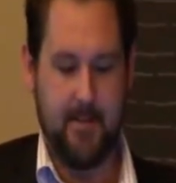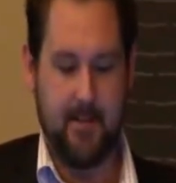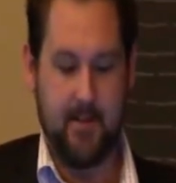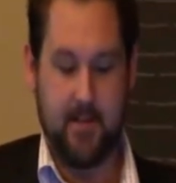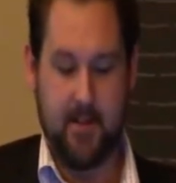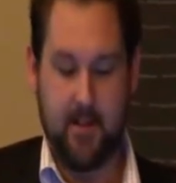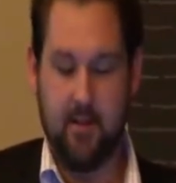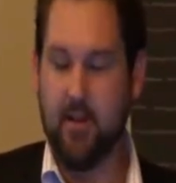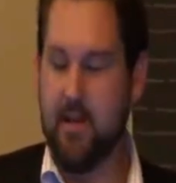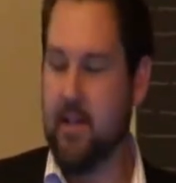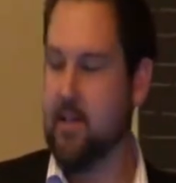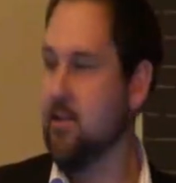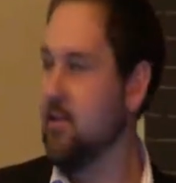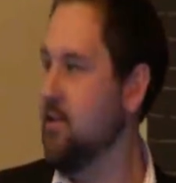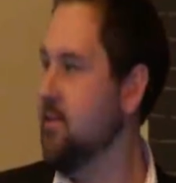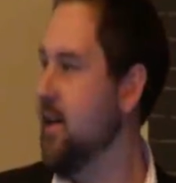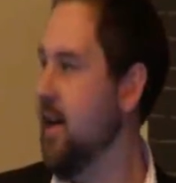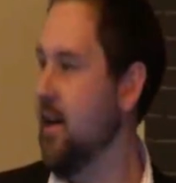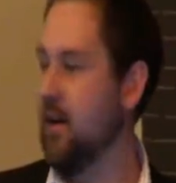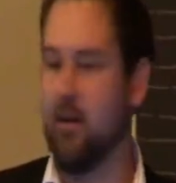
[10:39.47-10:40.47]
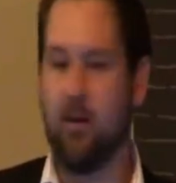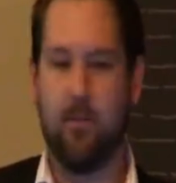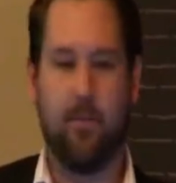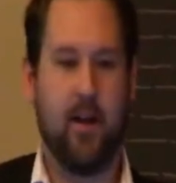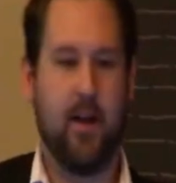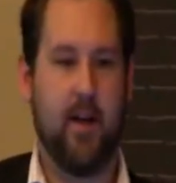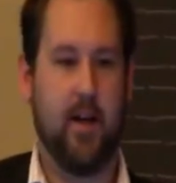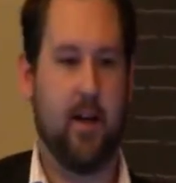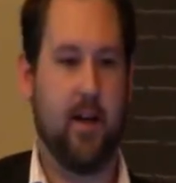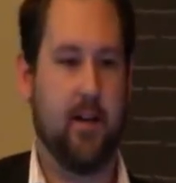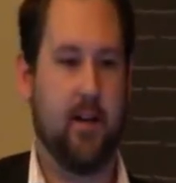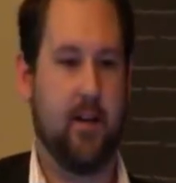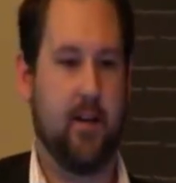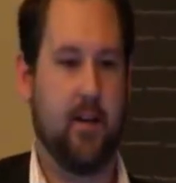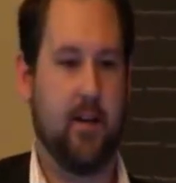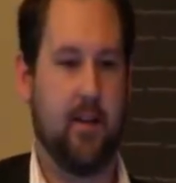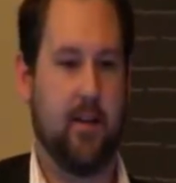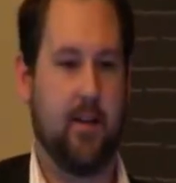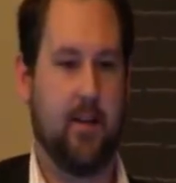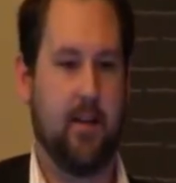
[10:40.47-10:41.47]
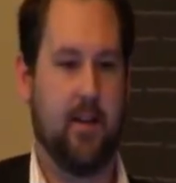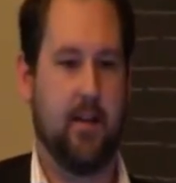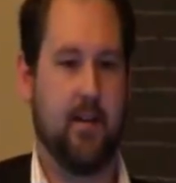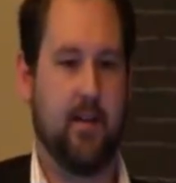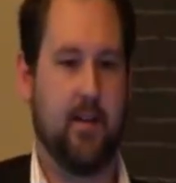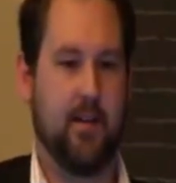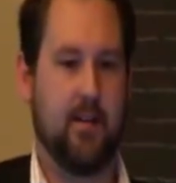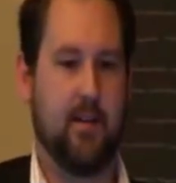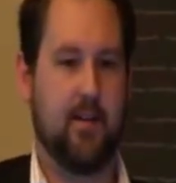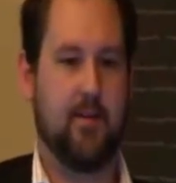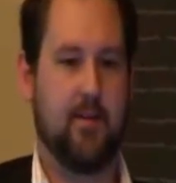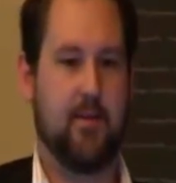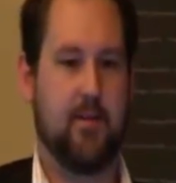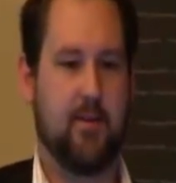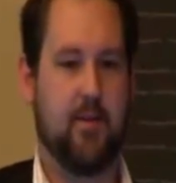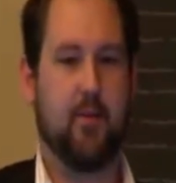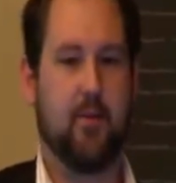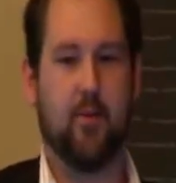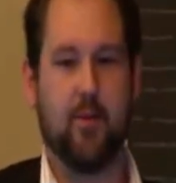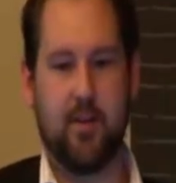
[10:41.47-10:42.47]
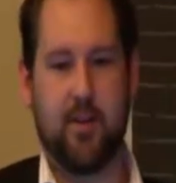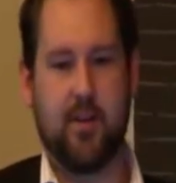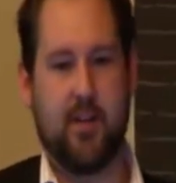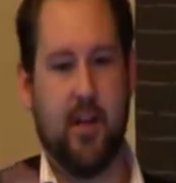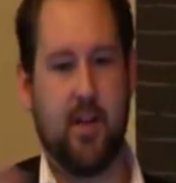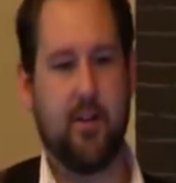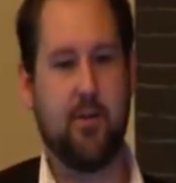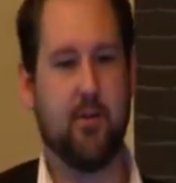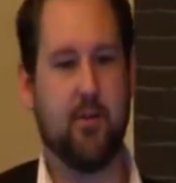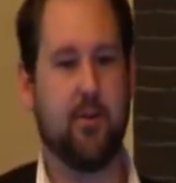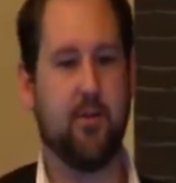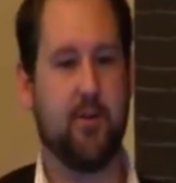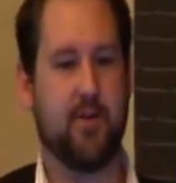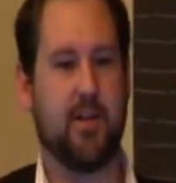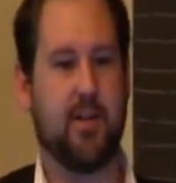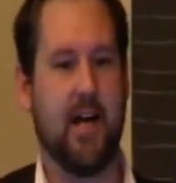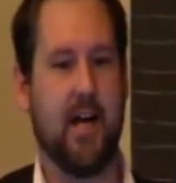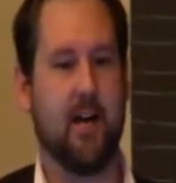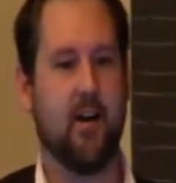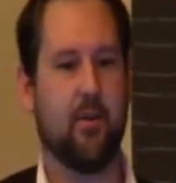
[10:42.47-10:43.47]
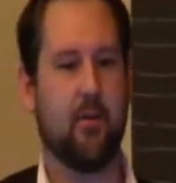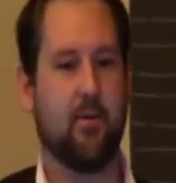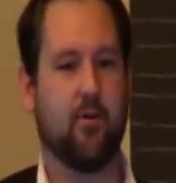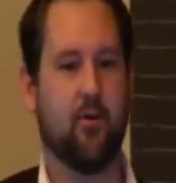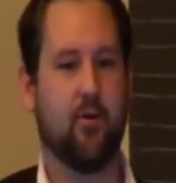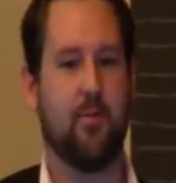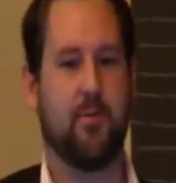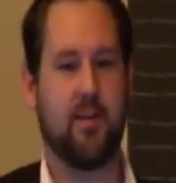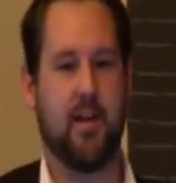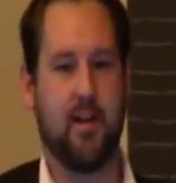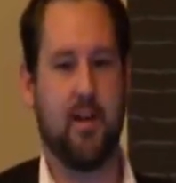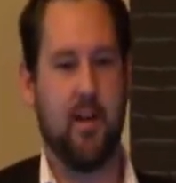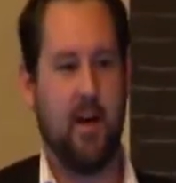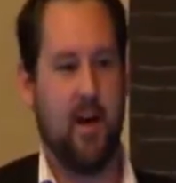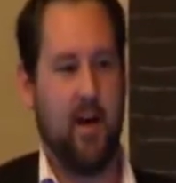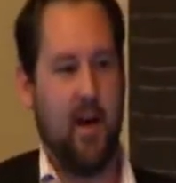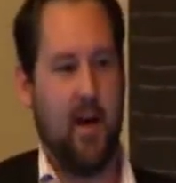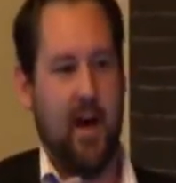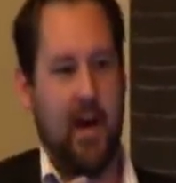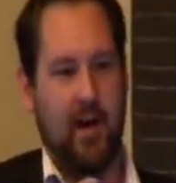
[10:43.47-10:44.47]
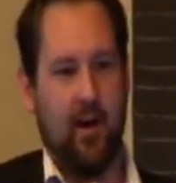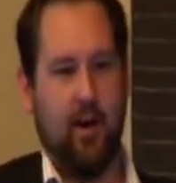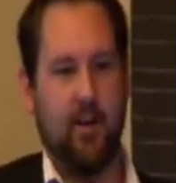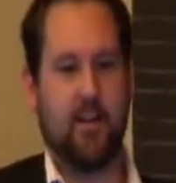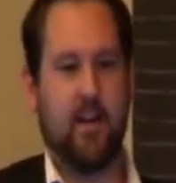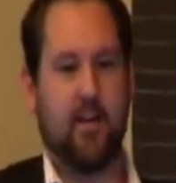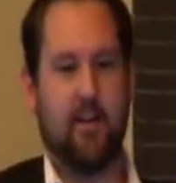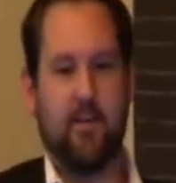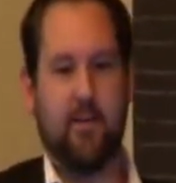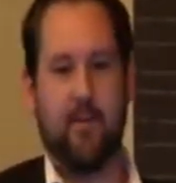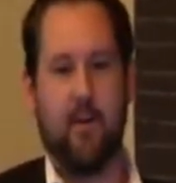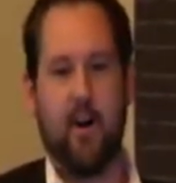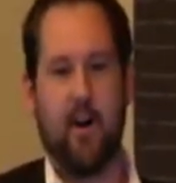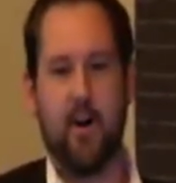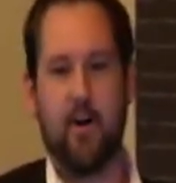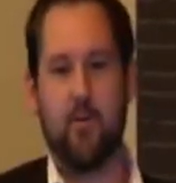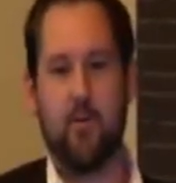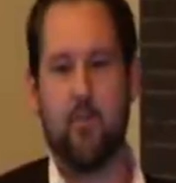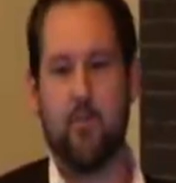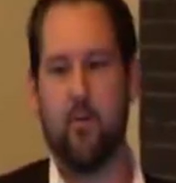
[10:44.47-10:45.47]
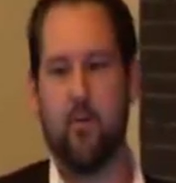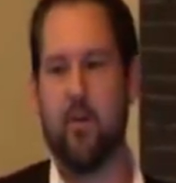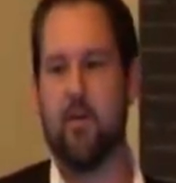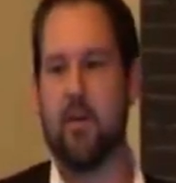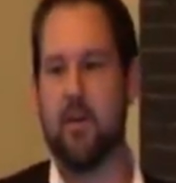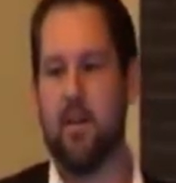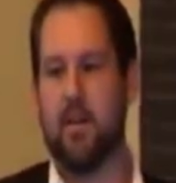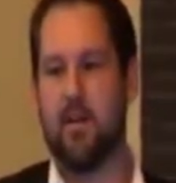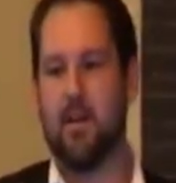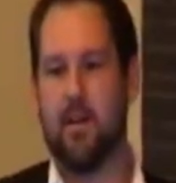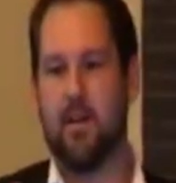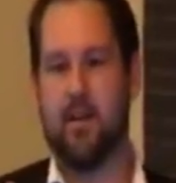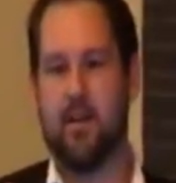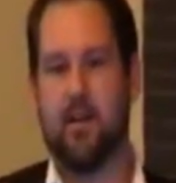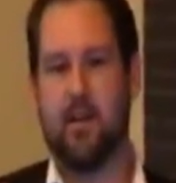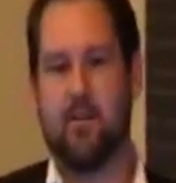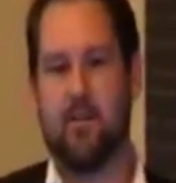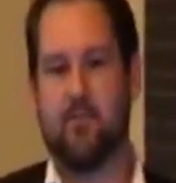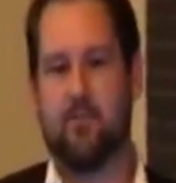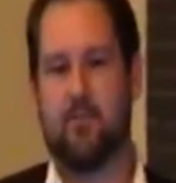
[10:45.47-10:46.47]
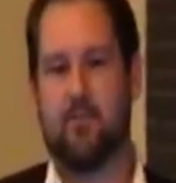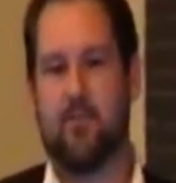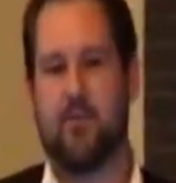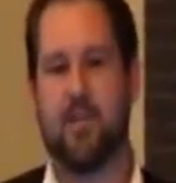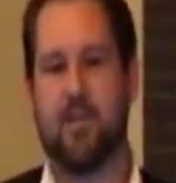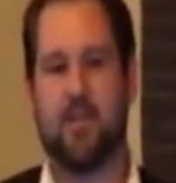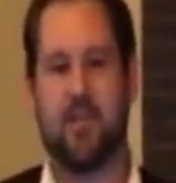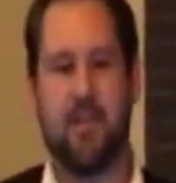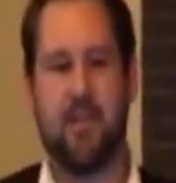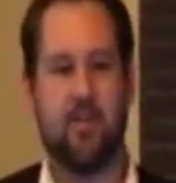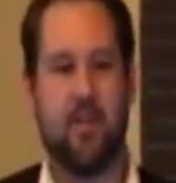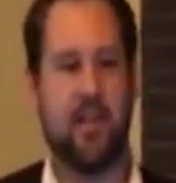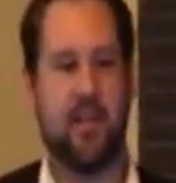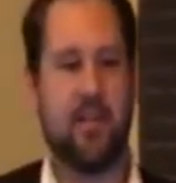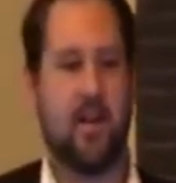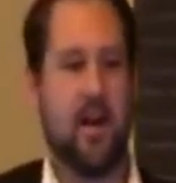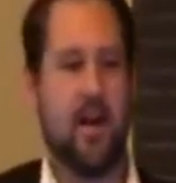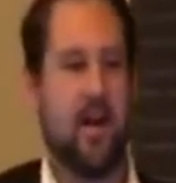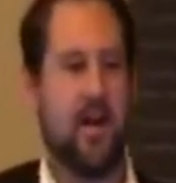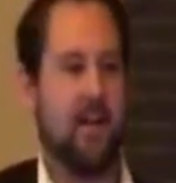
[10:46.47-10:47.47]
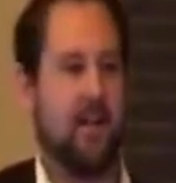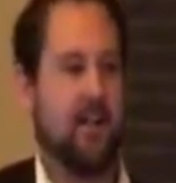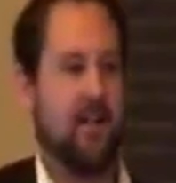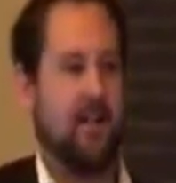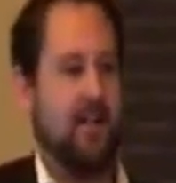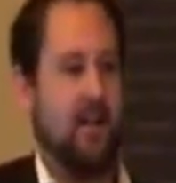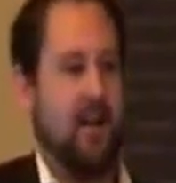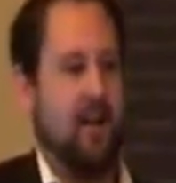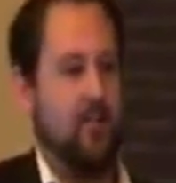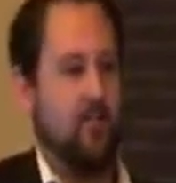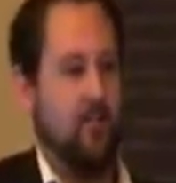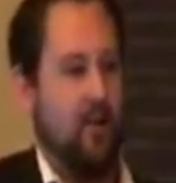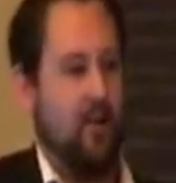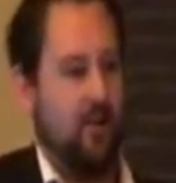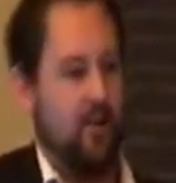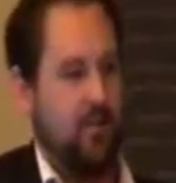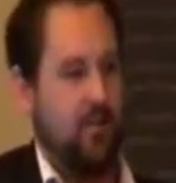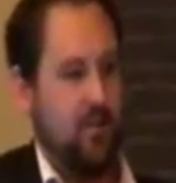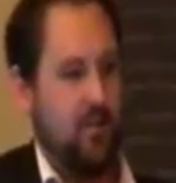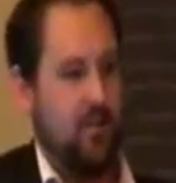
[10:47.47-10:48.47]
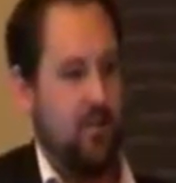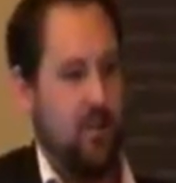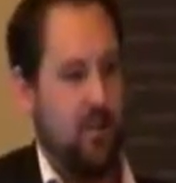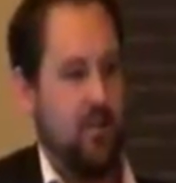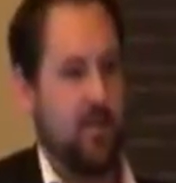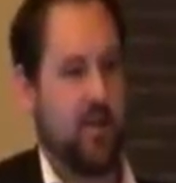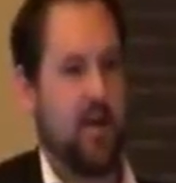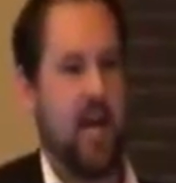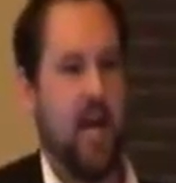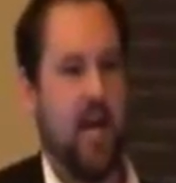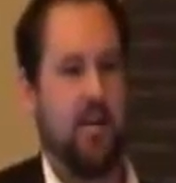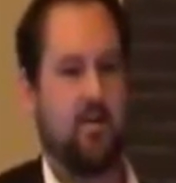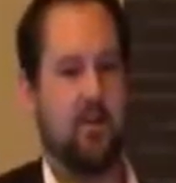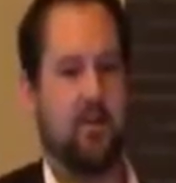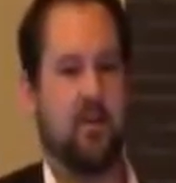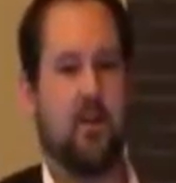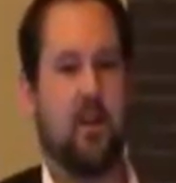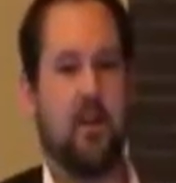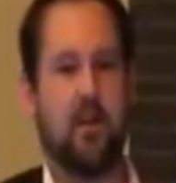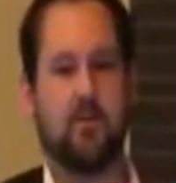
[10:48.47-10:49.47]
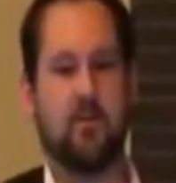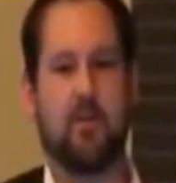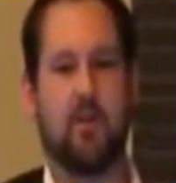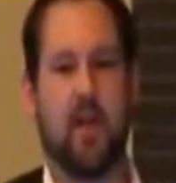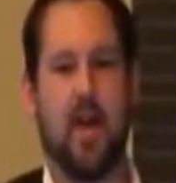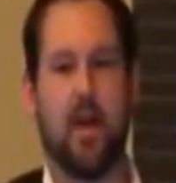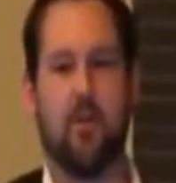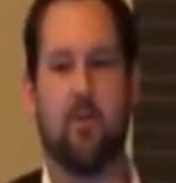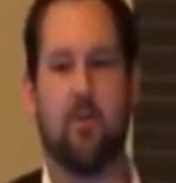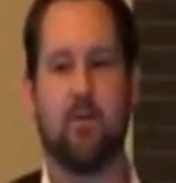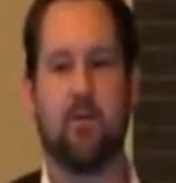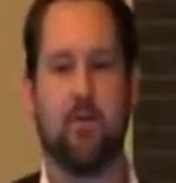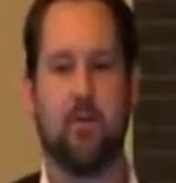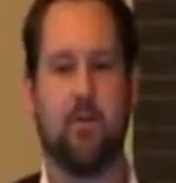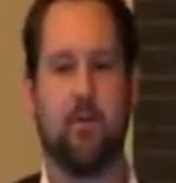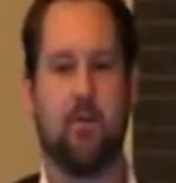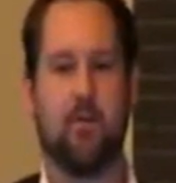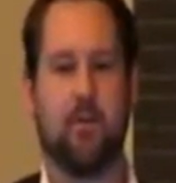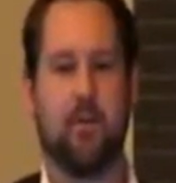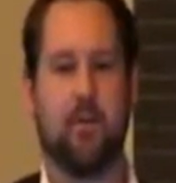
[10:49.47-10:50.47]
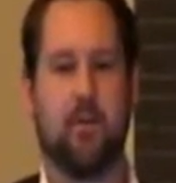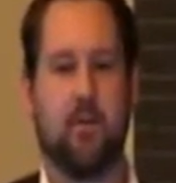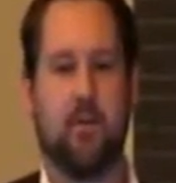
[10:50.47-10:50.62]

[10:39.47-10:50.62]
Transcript: is you still need to do stakeholder planning. You still want to select your stakeholder groups and identify what the sensitivities are and what communication styles that they want to